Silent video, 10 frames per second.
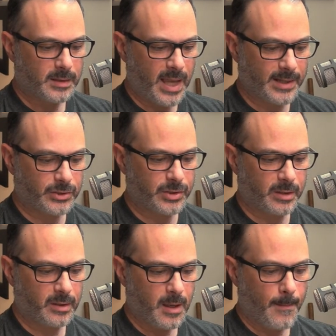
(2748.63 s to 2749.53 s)

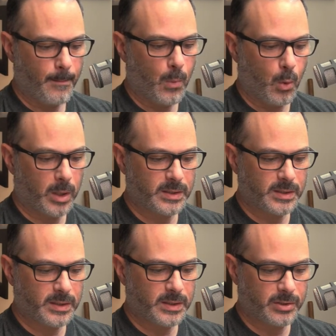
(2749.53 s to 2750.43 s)
texture, more
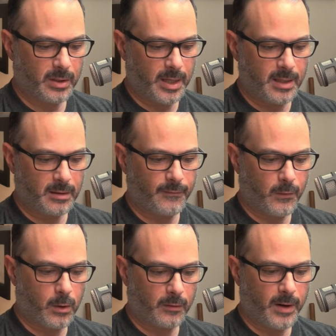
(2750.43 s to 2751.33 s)
texture in the
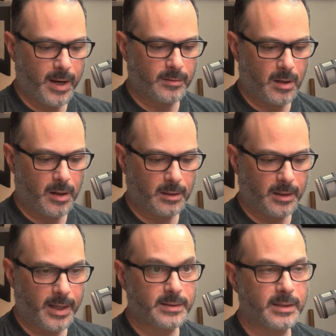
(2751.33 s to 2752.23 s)
foreground on a
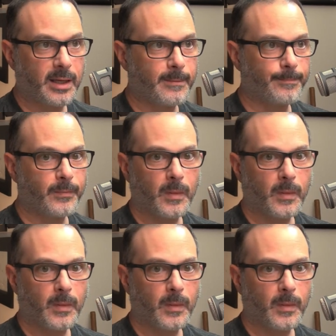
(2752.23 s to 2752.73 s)
landscape.